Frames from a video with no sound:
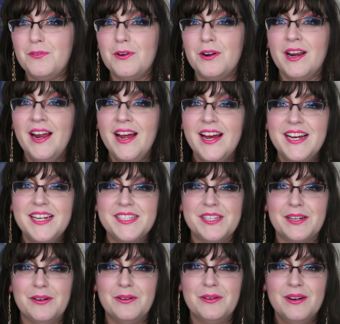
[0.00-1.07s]
for.
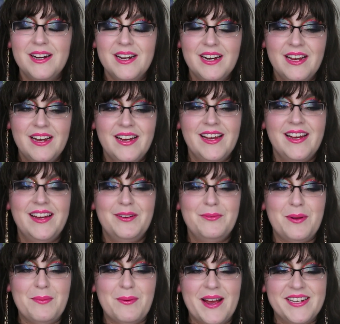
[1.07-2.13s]
So
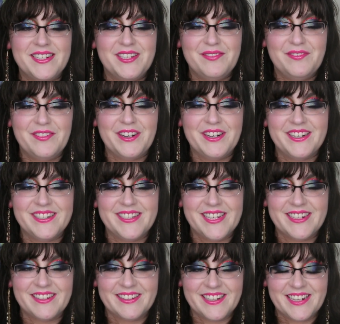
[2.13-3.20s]
we went for
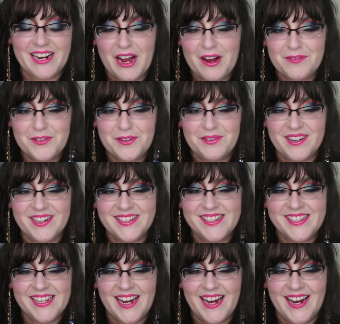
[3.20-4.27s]
dinner then
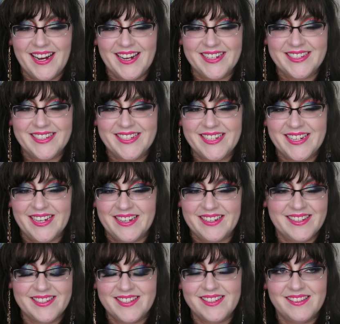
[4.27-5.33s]
afterwards, and
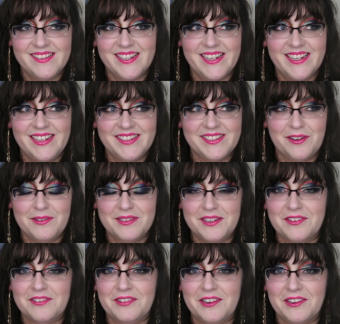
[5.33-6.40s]
because Sahil is always
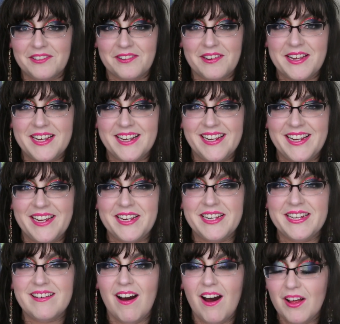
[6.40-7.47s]
hungry, although
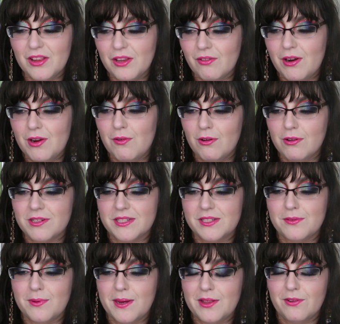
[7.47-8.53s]
he got 3/4
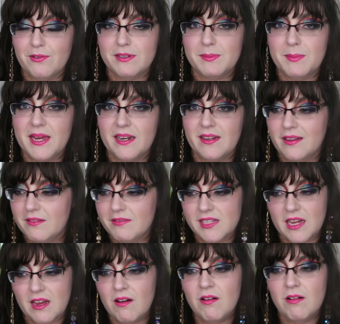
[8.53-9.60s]
of the way through his meal and he was
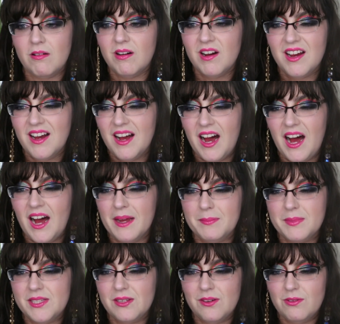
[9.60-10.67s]
like, oh,
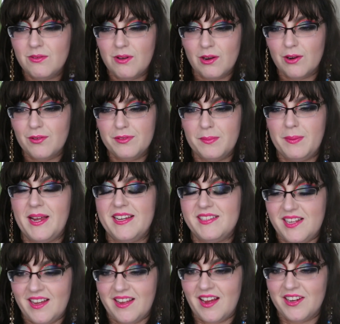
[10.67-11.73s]
I'm so all over the
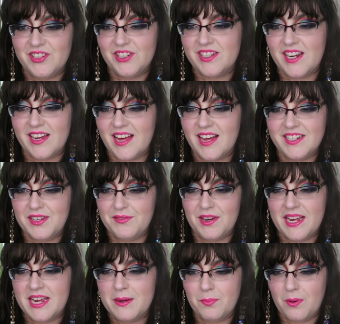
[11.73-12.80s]
place, I can't
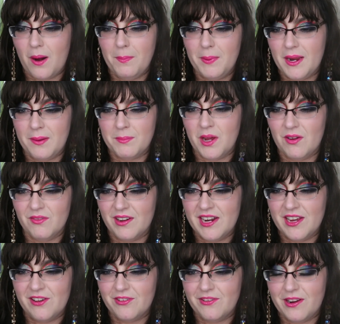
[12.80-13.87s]
even eat properly, I'm not
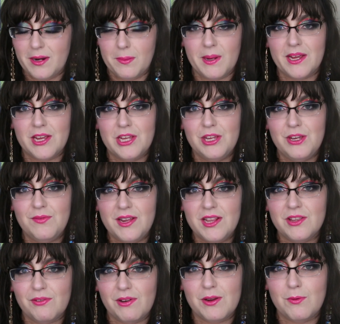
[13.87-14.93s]
really hungry. And I'm like, you've
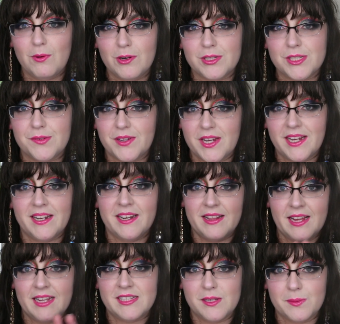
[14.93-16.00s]
eaten 3/4 of it. And he
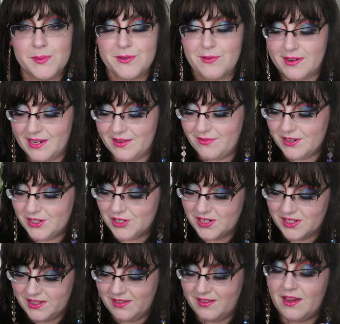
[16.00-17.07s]
then subsequently finished
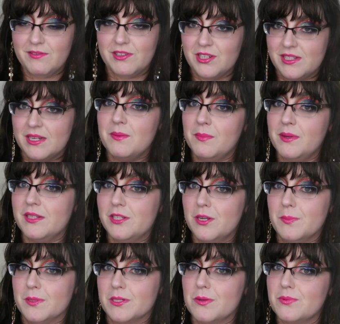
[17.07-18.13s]
it. So that was just him being
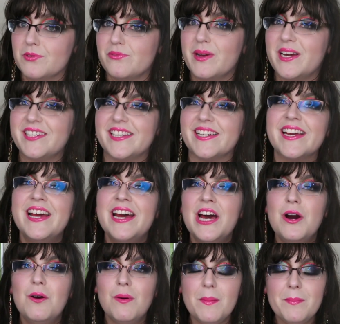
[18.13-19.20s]
super, super dramatic.
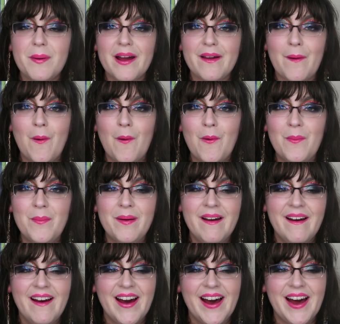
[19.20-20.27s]
Went back home,
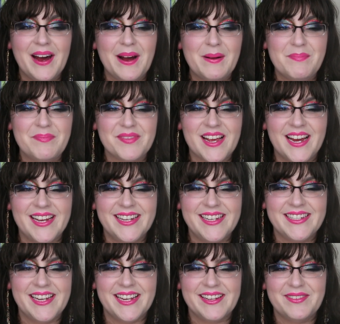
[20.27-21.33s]

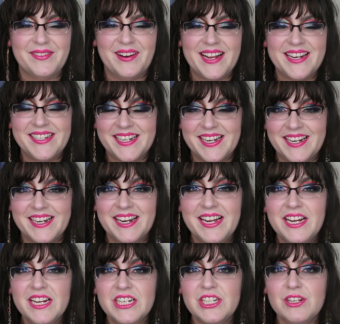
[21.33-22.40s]
went in,
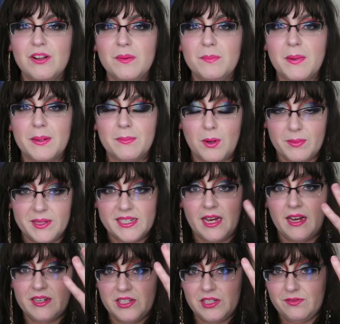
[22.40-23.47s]
told my mum and
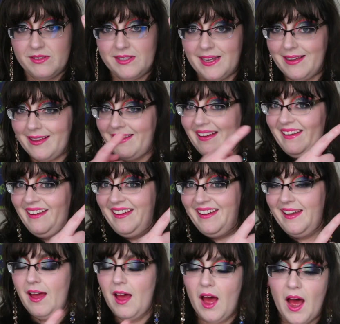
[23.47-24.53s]
dad. I just was like,
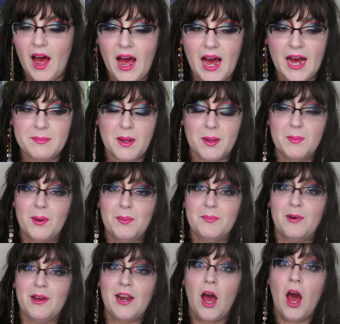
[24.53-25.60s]
and my
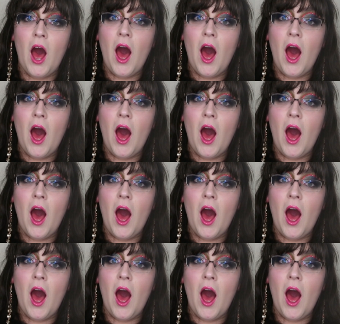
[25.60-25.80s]
mum went,